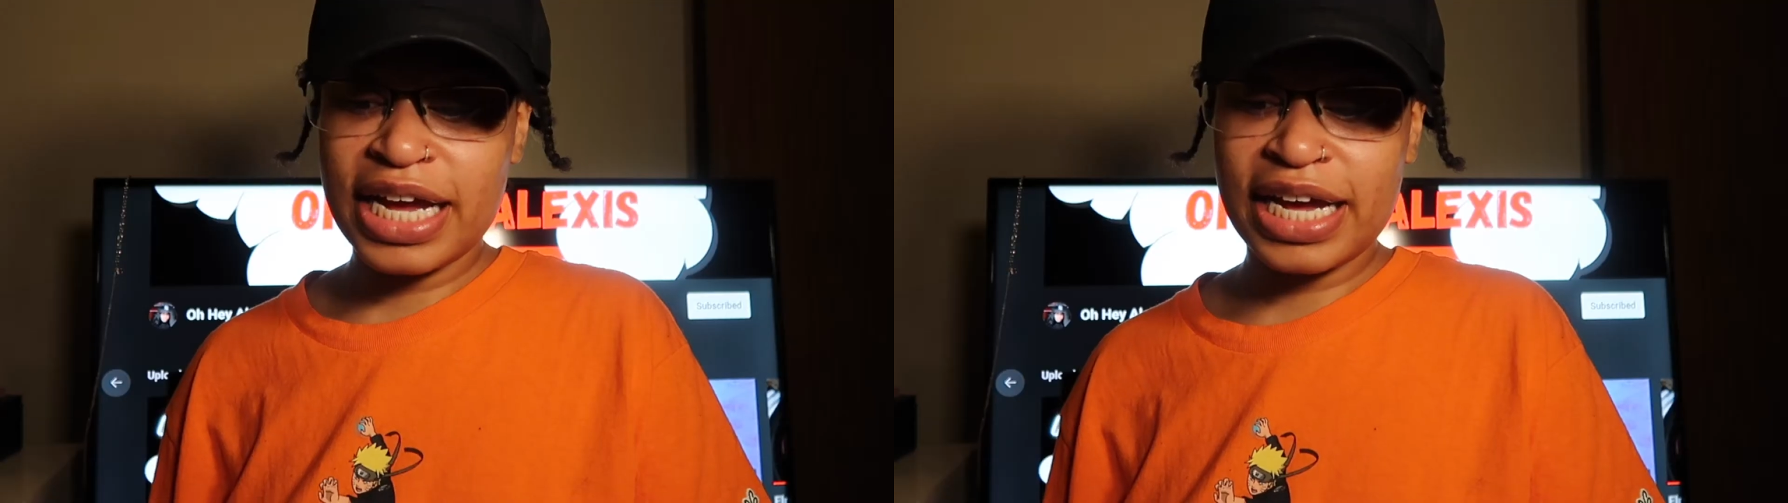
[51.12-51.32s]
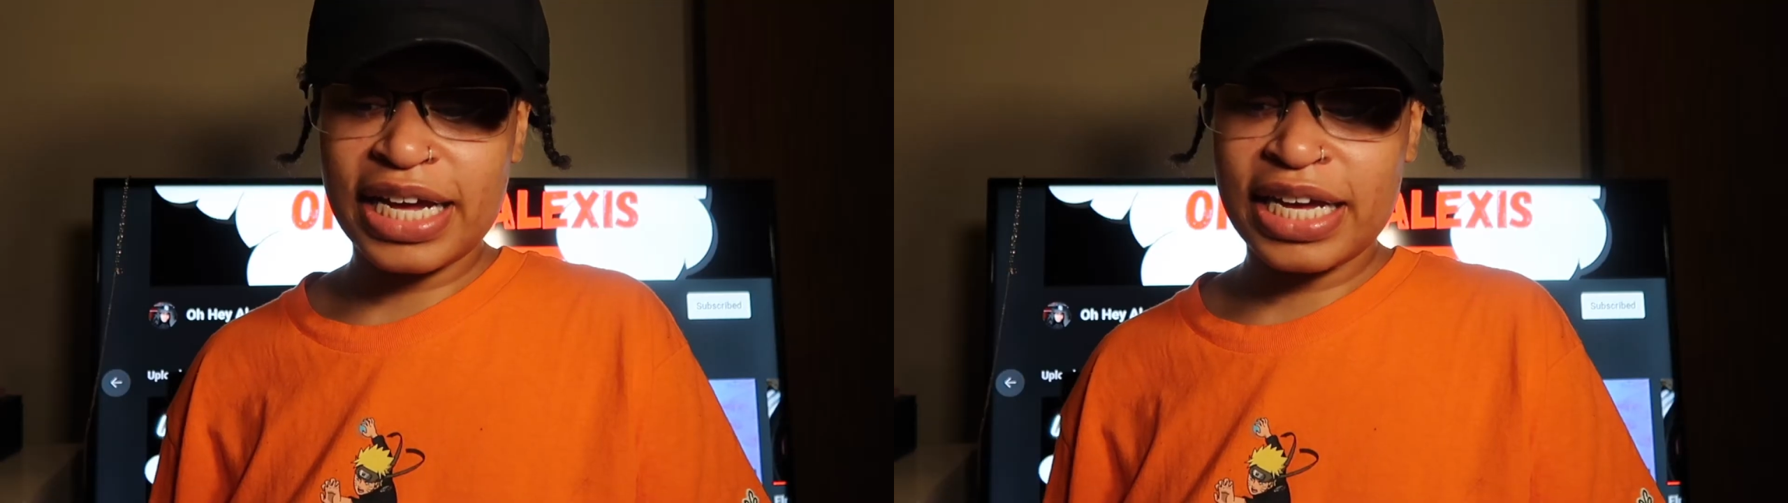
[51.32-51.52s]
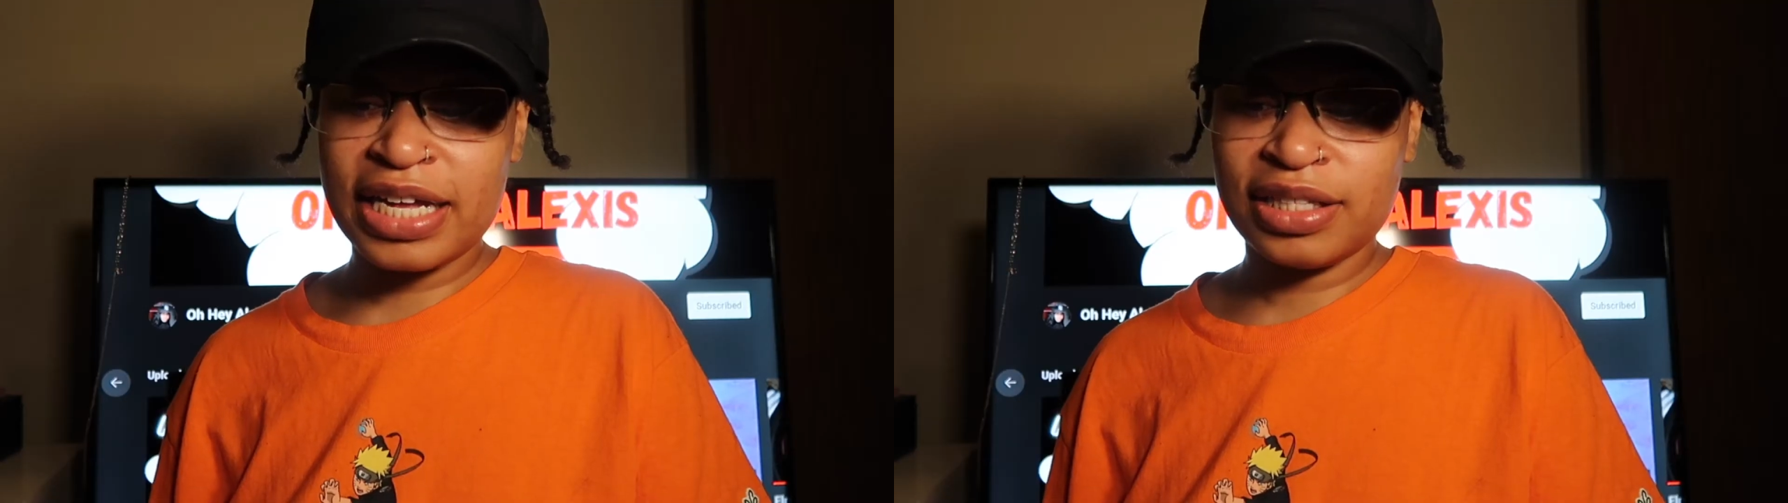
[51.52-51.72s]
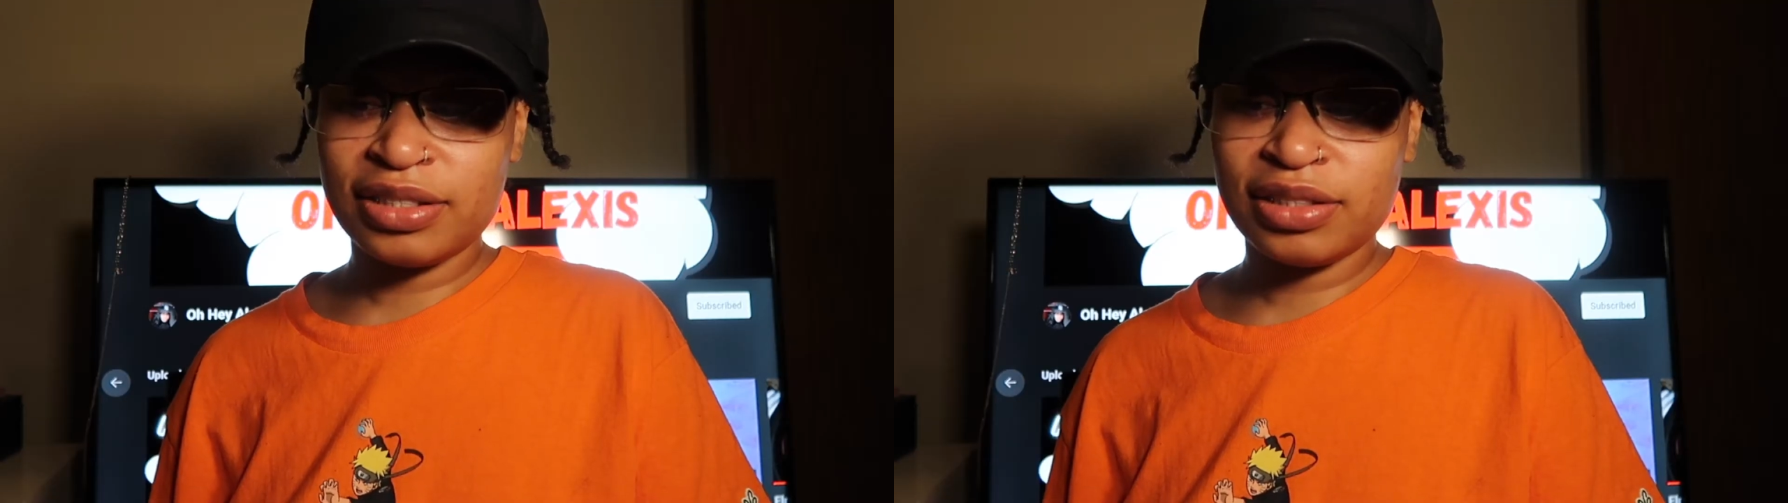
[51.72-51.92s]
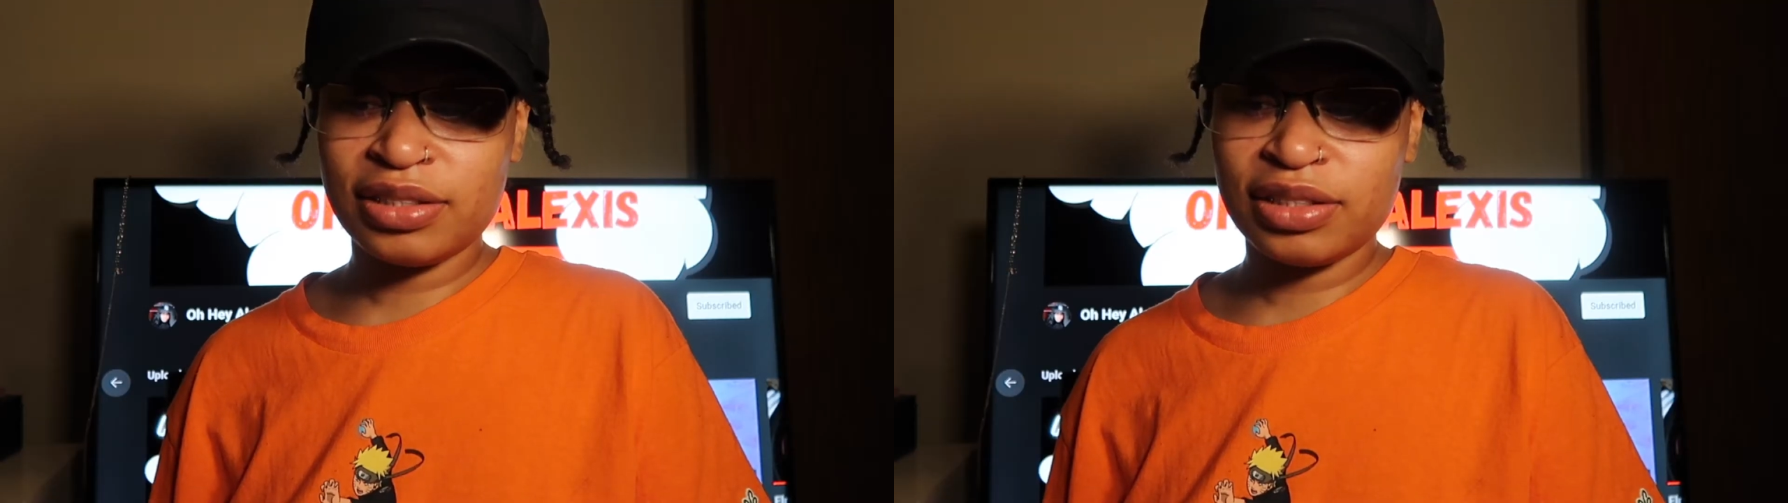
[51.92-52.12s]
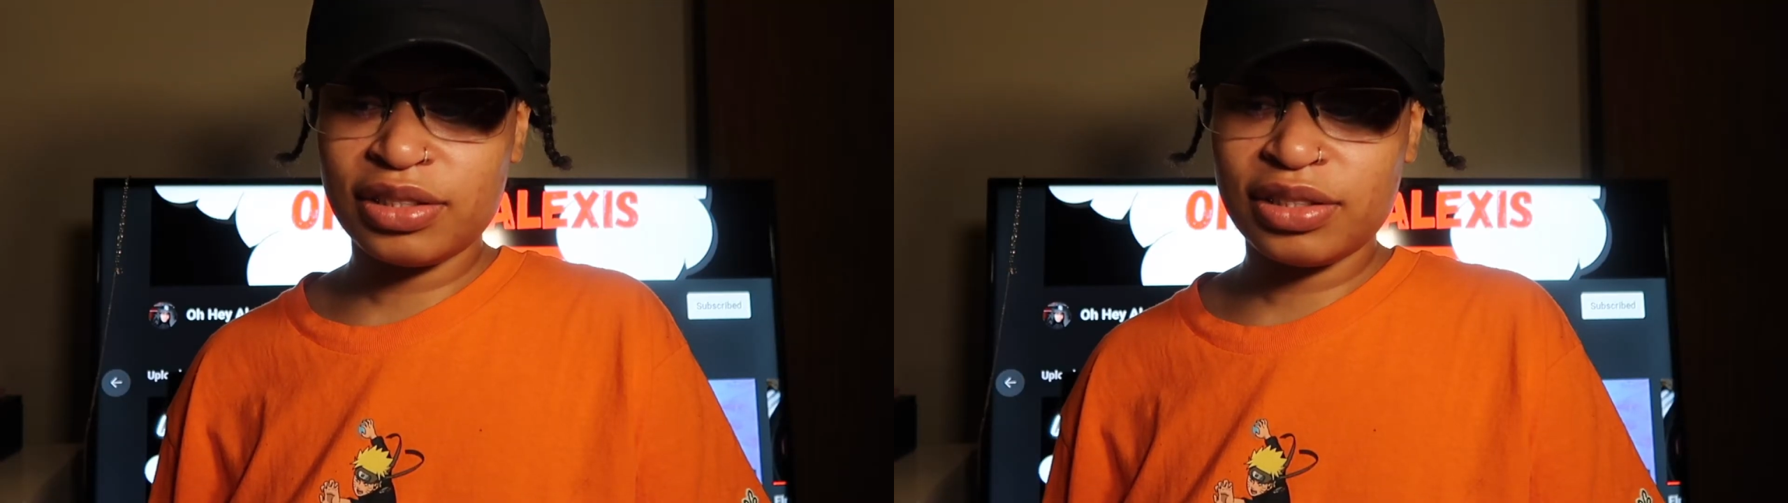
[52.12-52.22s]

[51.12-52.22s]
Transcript: And